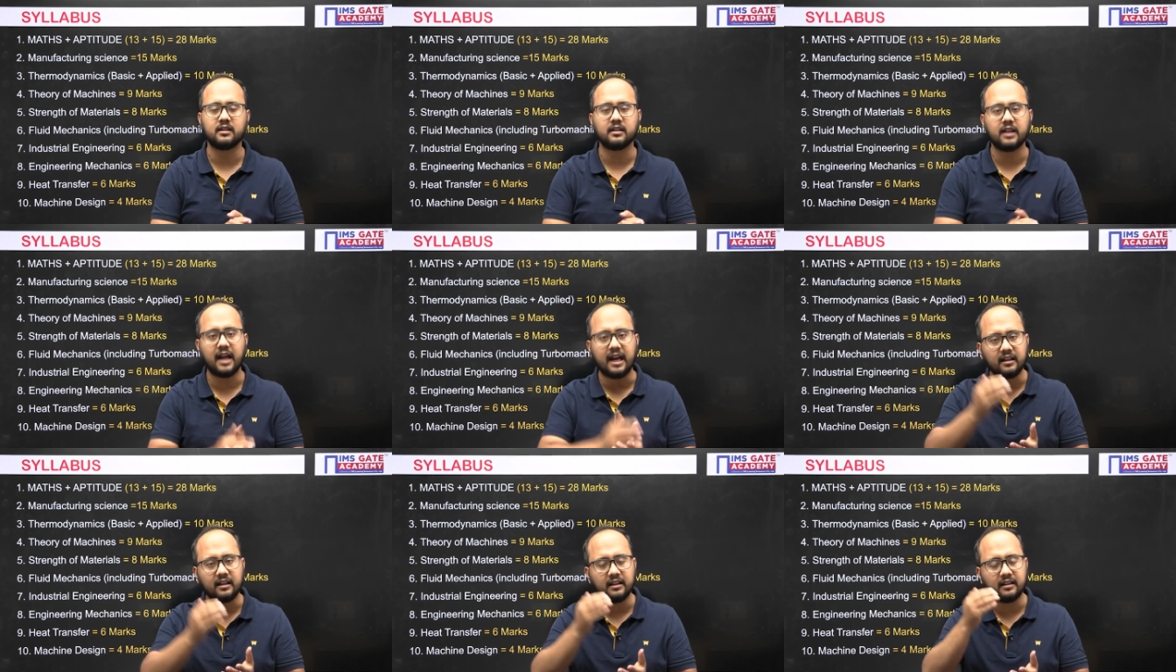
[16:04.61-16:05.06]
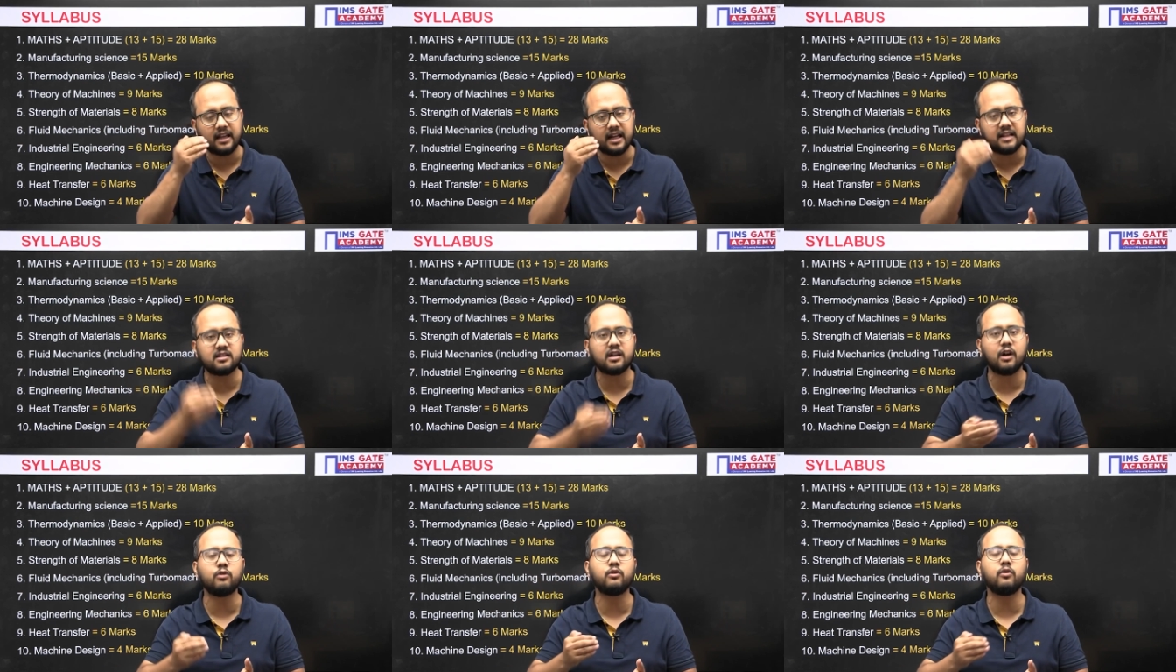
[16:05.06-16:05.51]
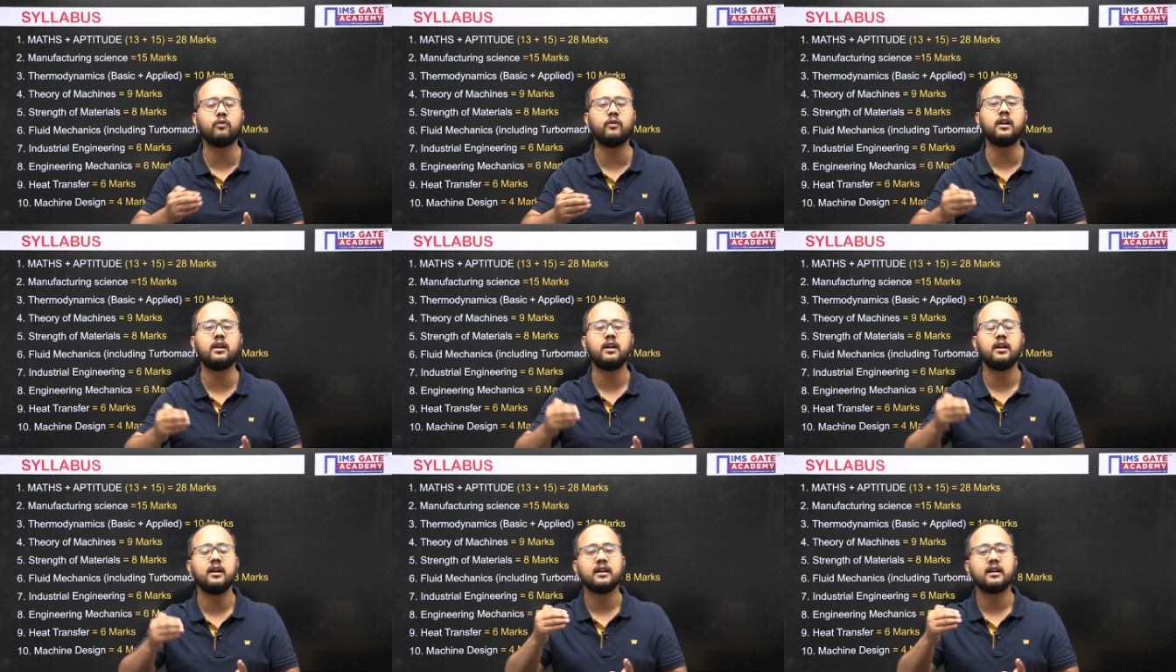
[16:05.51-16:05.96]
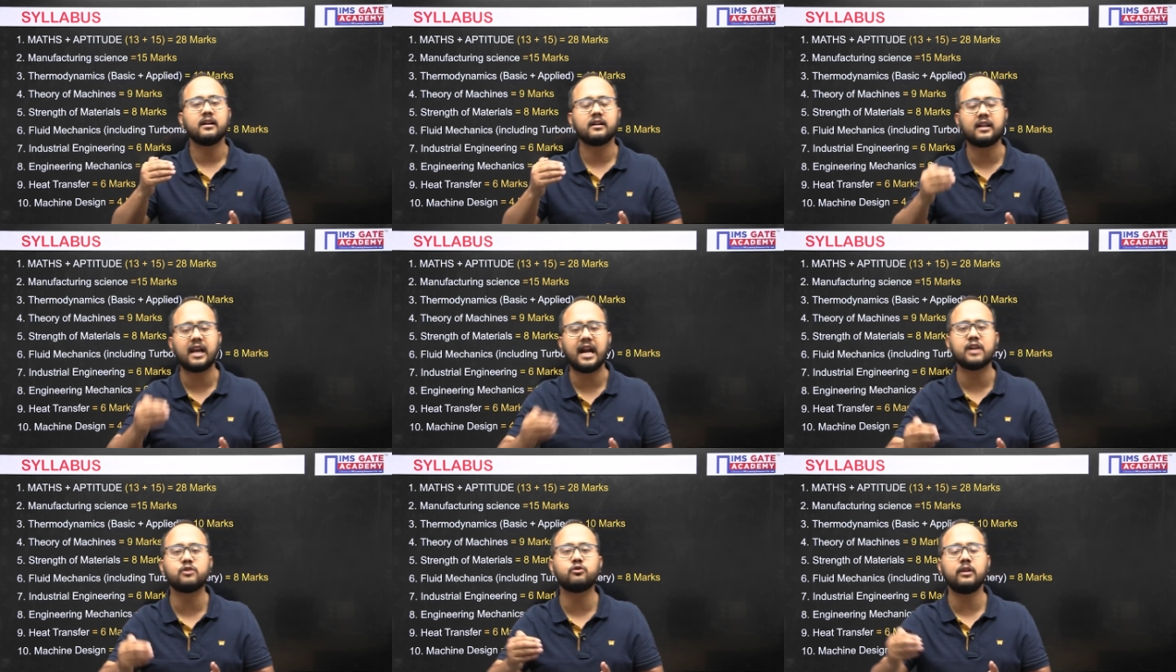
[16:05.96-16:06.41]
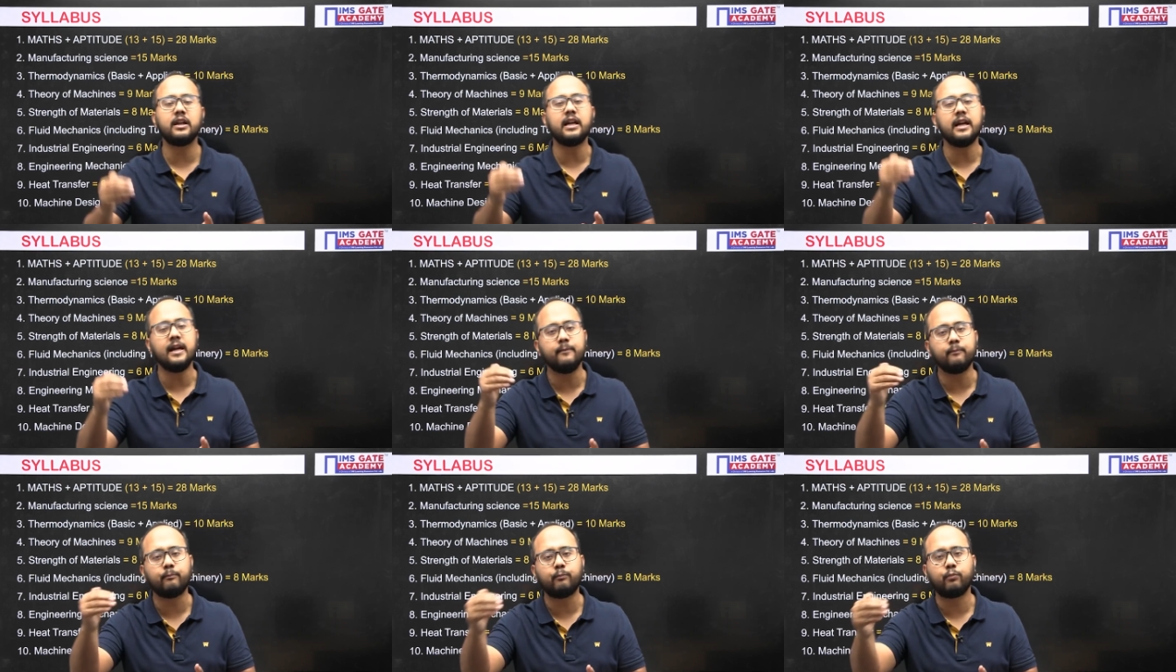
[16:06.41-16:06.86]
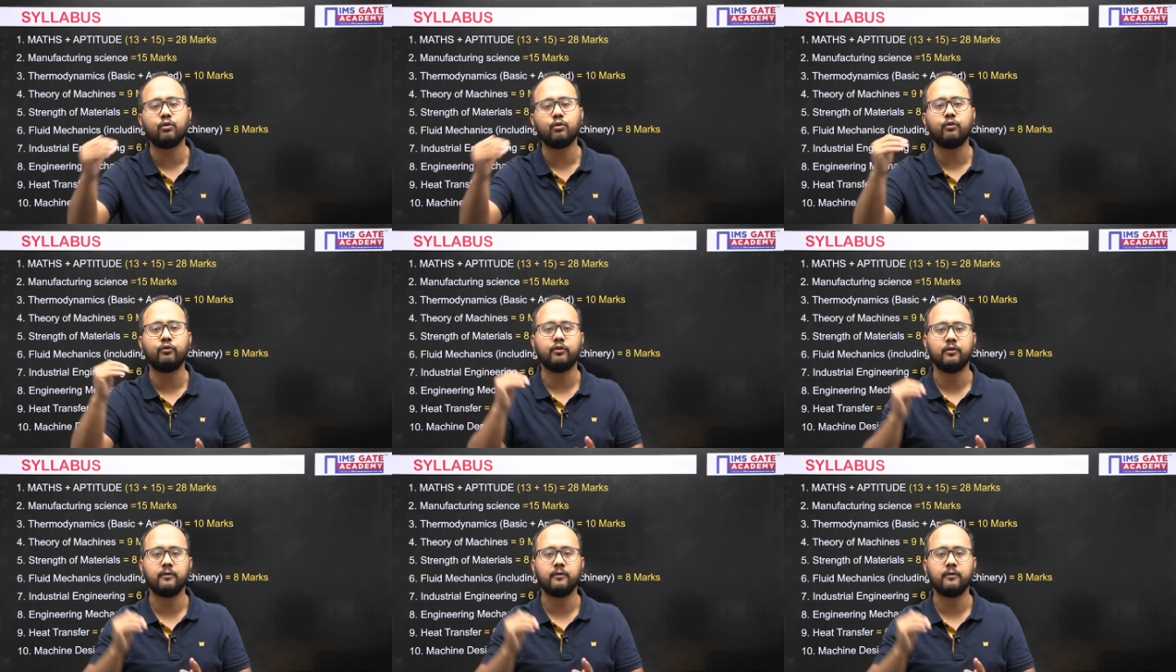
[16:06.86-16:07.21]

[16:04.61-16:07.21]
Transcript: And that's how you will gradually improve.